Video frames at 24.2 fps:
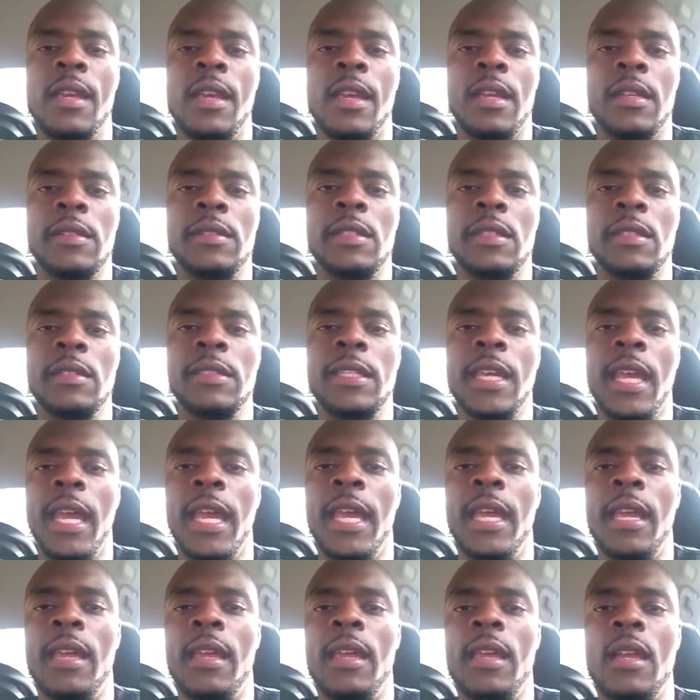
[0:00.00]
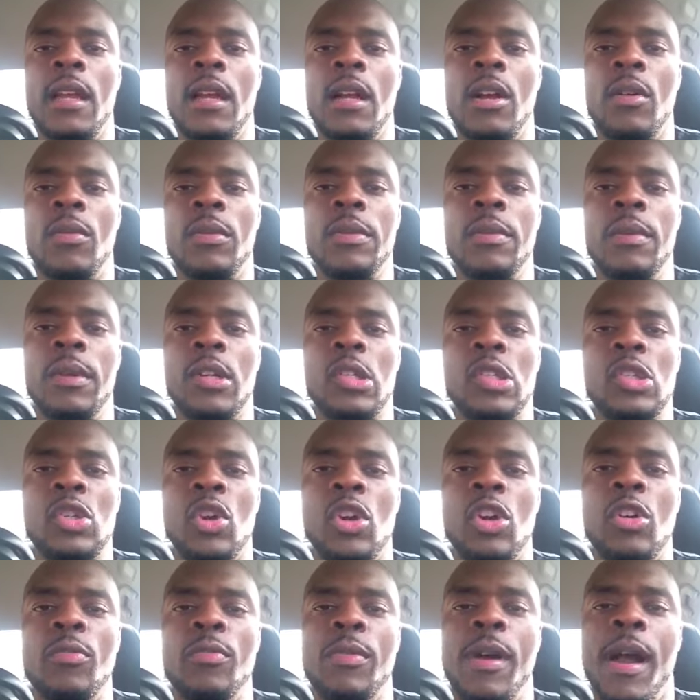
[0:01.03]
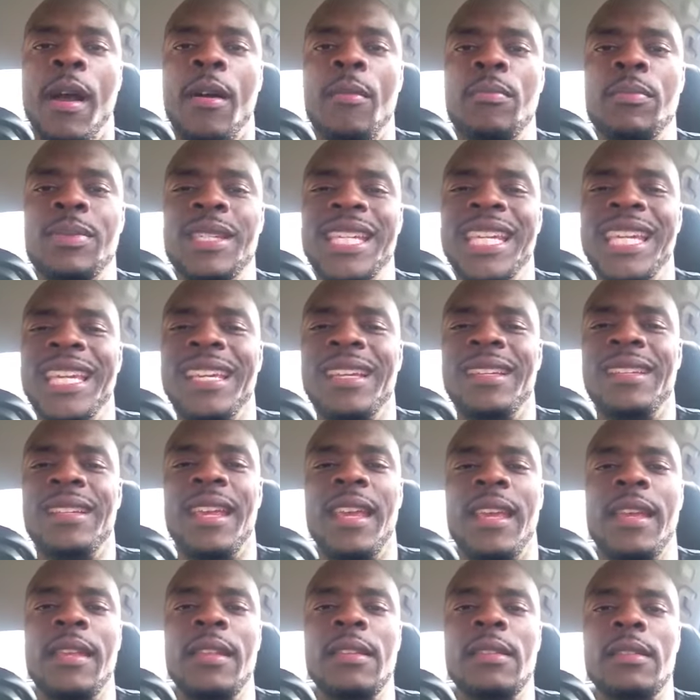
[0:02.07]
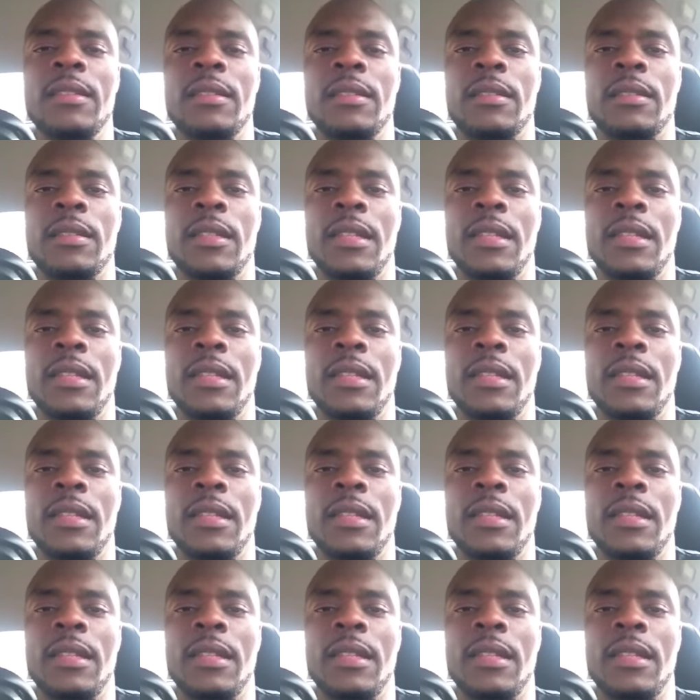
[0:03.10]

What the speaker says: And today, we want to talk about being in